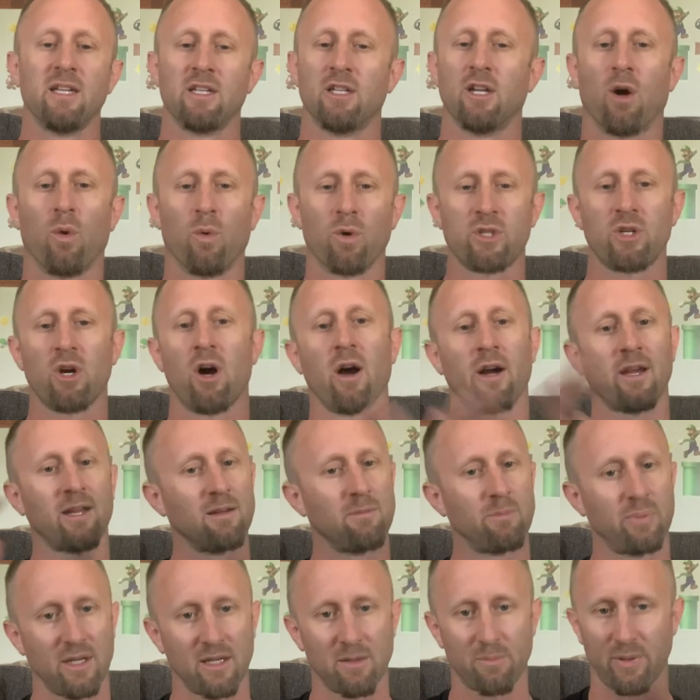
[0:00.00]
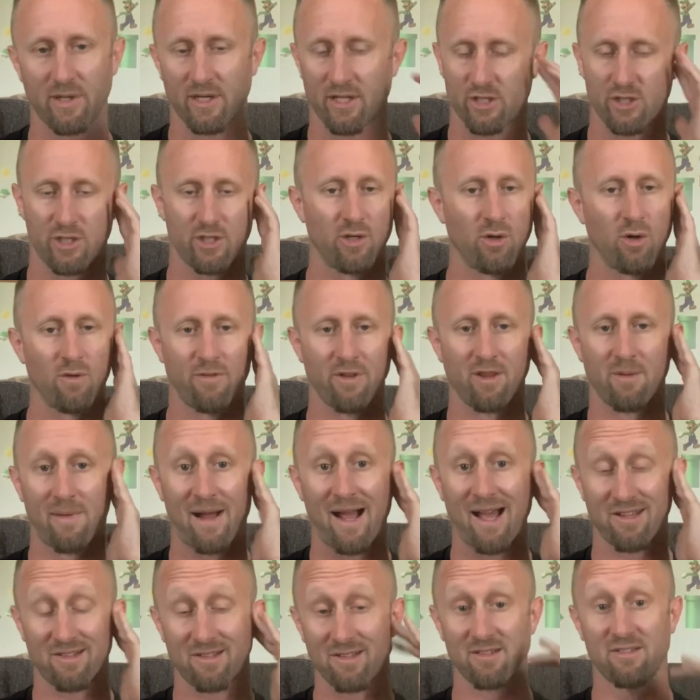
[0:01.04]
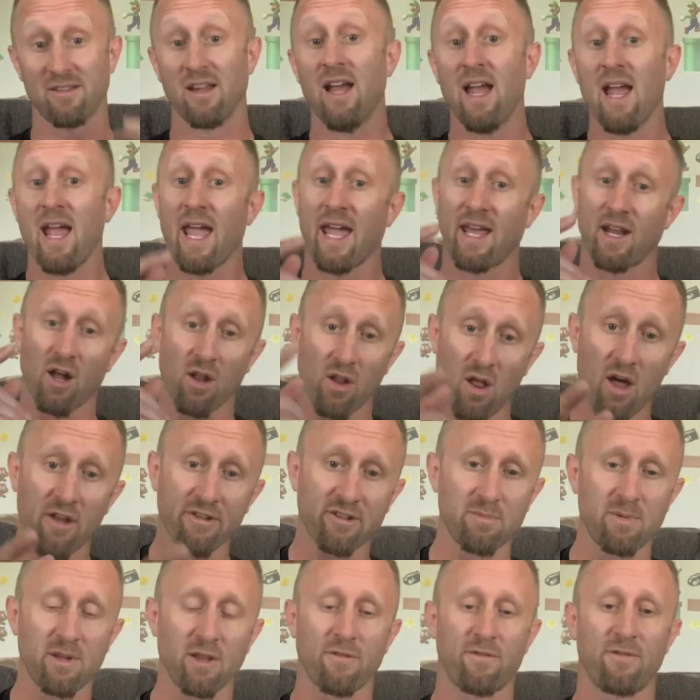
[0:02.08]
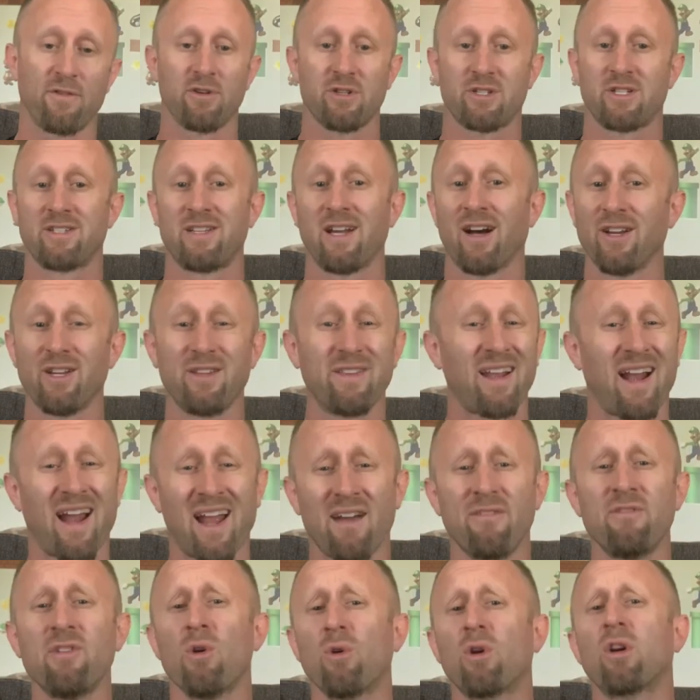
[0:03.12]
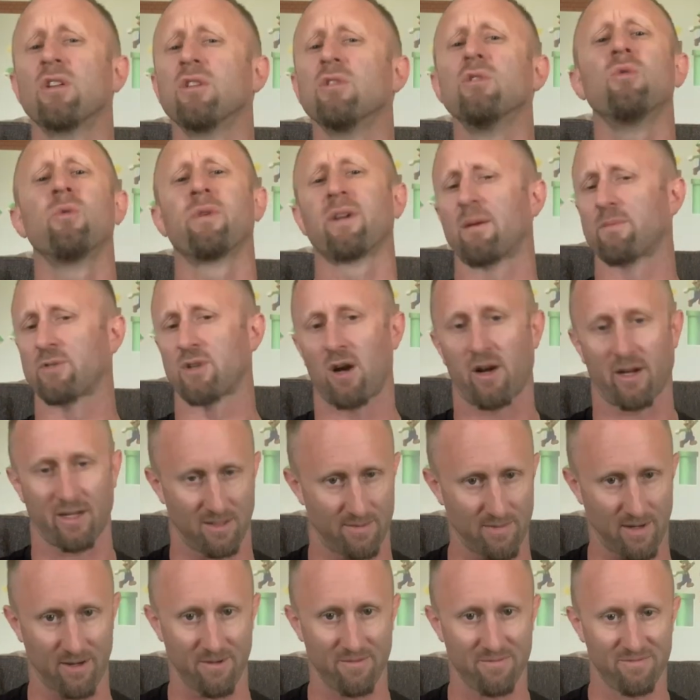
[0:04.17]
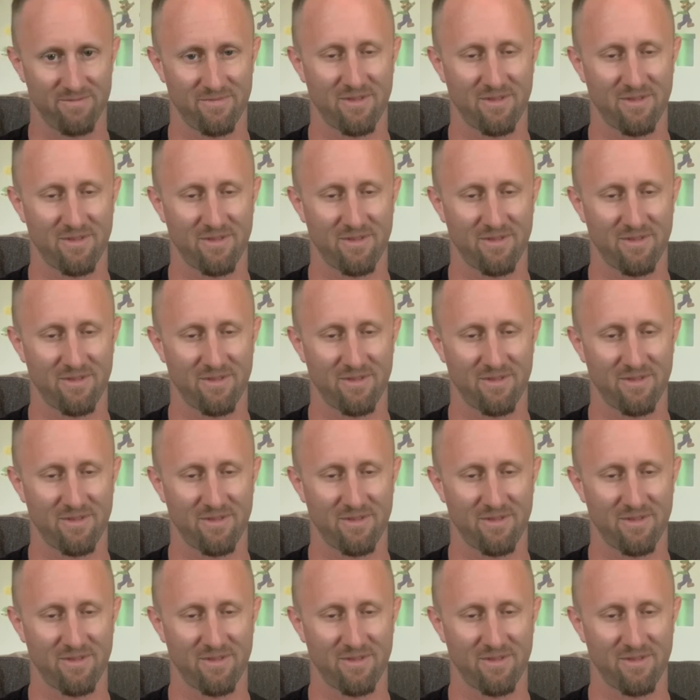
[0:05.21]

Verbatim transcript: You know, we're talking big picture over the masses. And I'll also be the first to tell you that I have no clue what I'm talking about.